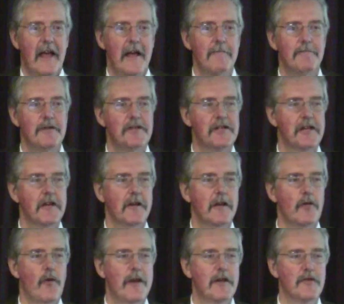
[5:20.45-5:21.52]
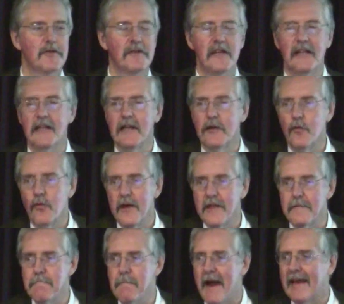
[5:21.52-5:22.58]
and particularly when you're dealing
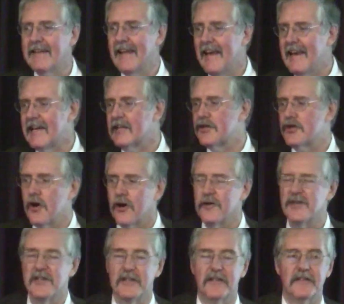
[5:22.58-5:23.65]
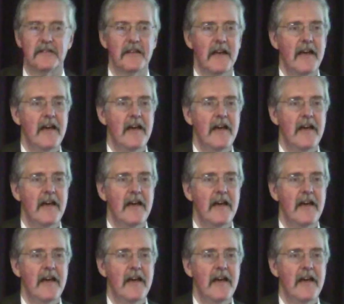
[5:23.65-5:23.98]
with magnetic charges,